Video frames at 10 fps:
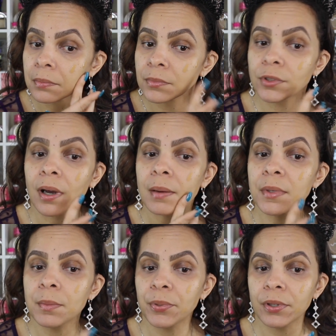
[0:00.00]
So I'm
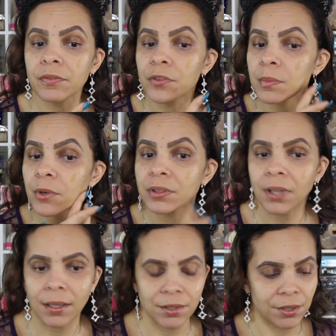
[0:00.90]
going to put a few more
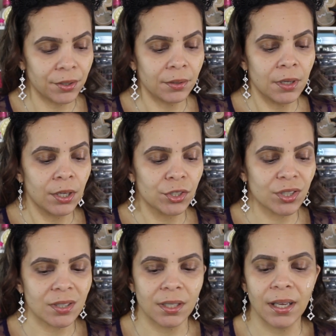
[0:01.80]
dots here
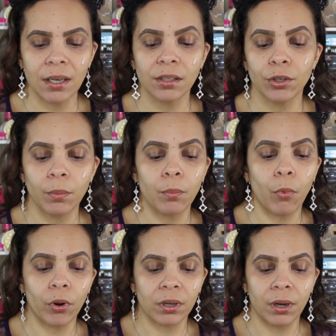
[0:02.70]
just to get a little
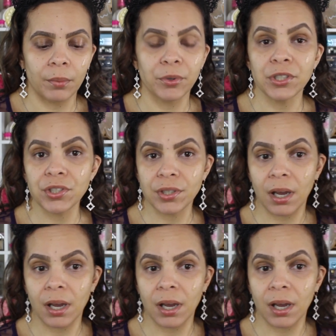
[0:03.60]
more coverage.